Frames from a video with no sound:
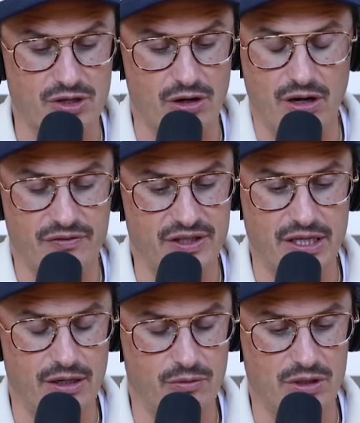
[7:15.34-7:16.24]
starting off the
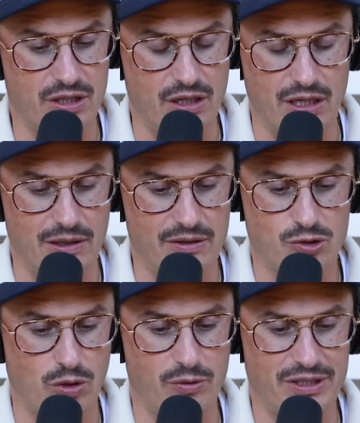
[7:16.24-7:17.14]
year with uh,
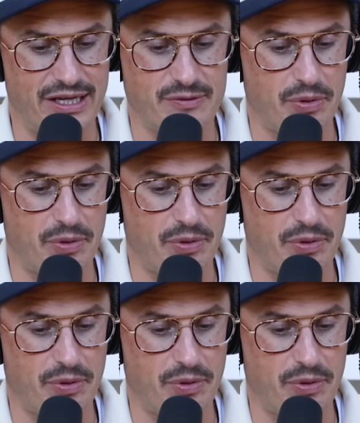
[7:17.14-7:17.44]
21 days